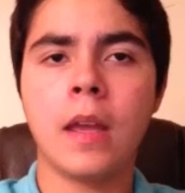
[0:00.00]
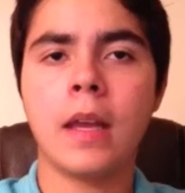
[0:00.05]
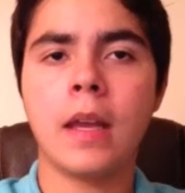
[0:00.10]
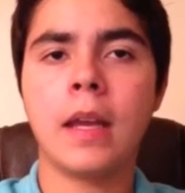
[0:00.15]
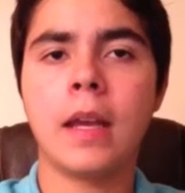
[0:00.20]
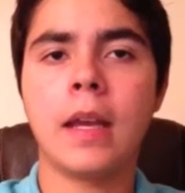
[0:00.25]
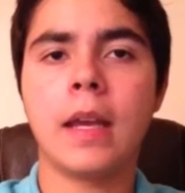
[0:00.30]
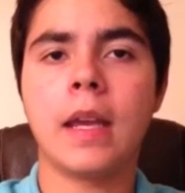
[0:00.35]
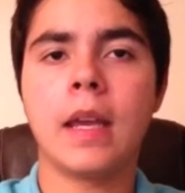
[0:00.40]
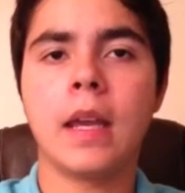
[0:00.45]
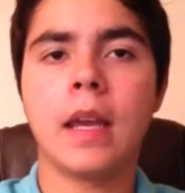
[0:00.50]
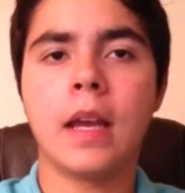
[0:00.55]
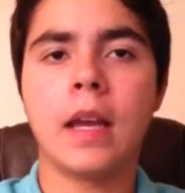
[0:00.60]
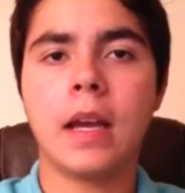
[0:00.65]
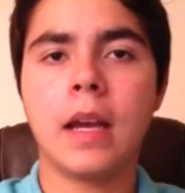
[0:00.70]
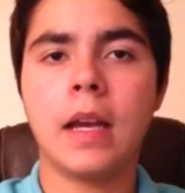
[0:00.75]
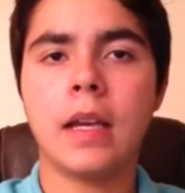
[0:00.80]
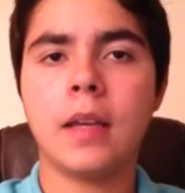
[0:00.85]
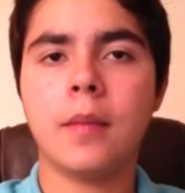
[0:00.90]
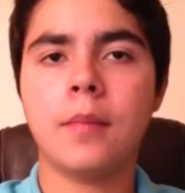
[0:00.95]
Hi,
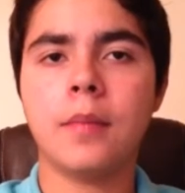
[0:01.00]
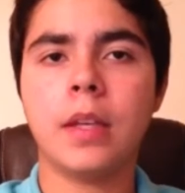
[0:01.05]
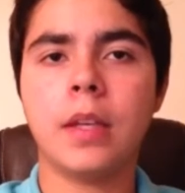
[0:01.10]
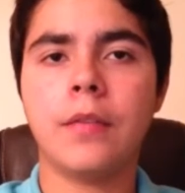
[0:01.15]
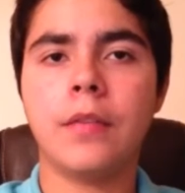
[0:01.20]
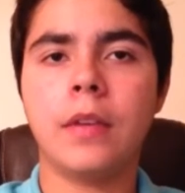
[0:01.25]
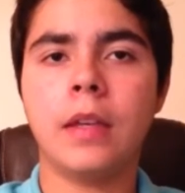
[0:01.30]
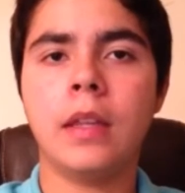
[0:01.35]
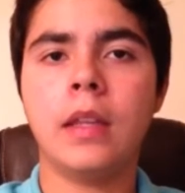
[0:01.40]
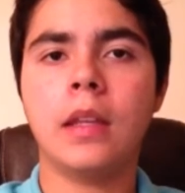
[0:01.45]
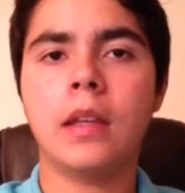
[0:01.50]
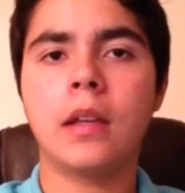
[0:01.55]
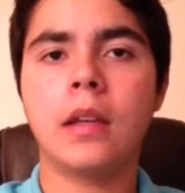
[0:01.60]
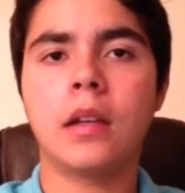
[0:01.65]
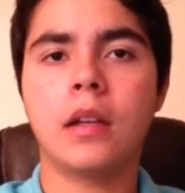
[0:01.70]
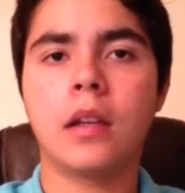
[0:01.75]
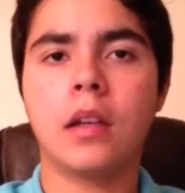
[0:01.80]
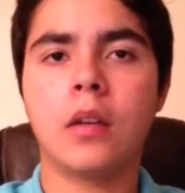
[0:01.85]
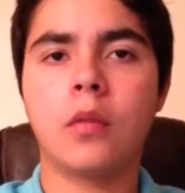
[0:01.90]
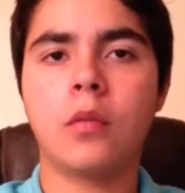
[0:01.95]
I am David
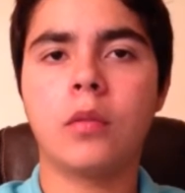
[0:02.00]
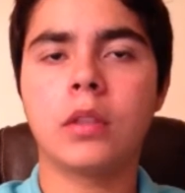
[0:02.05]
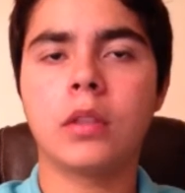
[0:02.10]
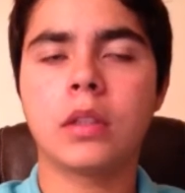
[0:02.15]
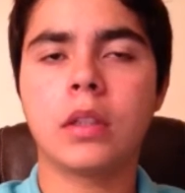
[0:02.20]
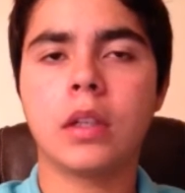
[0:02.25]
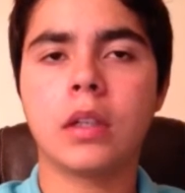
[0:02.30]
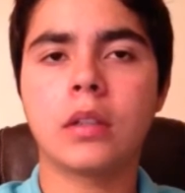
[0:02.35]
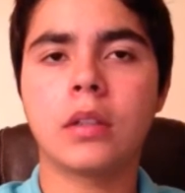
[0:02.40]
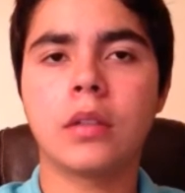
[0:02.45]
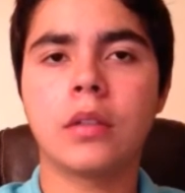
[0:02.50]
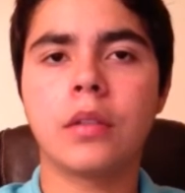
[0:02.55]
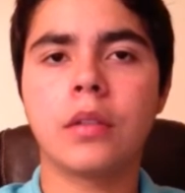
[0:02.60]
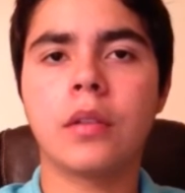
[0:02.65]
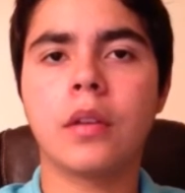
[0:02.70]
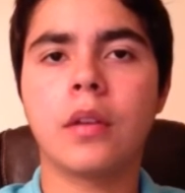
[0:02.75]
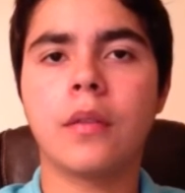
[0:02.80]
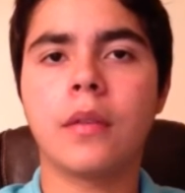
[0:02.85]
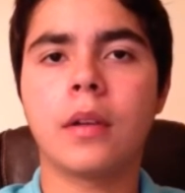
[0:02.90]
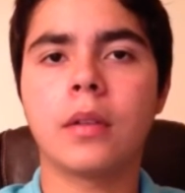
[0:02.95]
and I will talk to
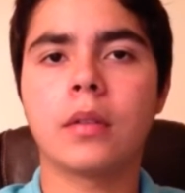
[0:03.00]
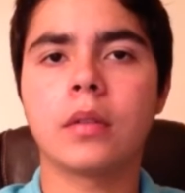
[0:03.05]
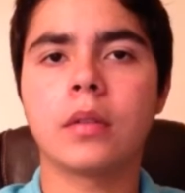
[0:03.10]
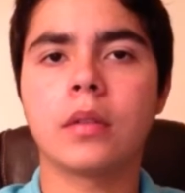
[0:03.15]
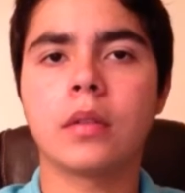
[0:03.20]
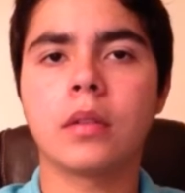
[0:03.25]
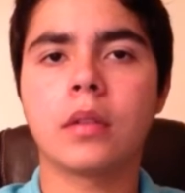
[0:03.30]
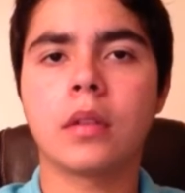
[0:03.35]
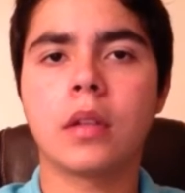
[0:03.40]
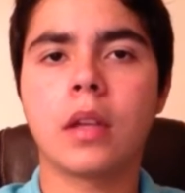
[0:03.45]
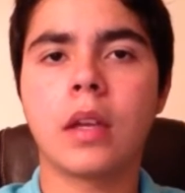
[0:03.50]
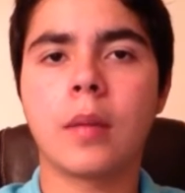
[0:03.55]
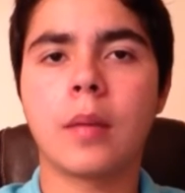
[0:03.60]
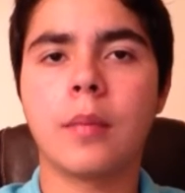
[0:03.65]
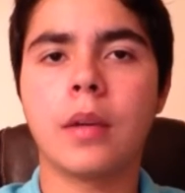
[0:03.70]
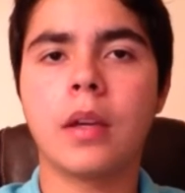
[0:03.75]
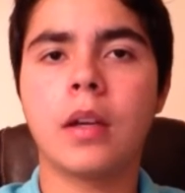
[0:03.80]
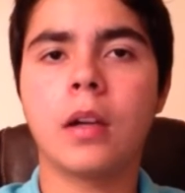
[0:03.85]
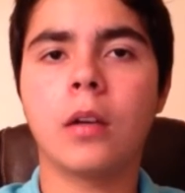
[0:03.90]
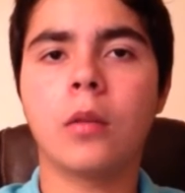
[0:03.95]
you about
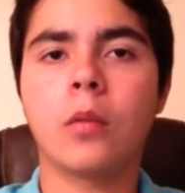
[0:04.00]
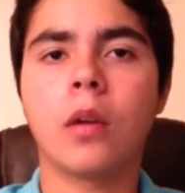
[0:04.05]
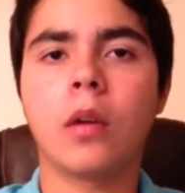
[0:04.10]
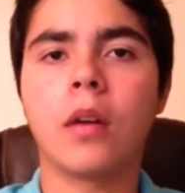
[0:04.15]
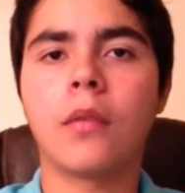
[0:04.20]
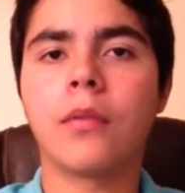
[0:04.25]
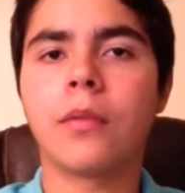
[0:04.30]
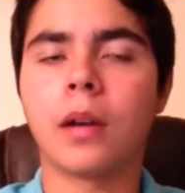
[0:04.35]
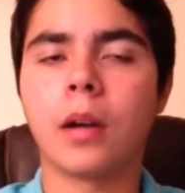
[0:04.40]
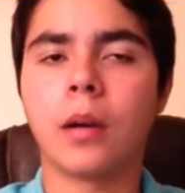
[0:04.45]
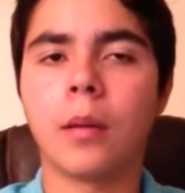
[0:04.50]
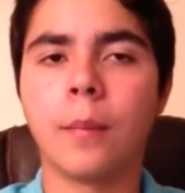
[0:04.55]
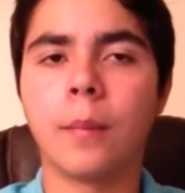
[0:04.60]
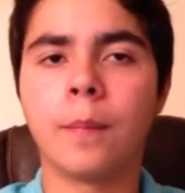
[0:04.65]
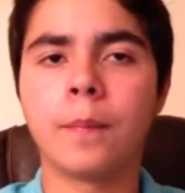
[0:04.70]
chemical warfare.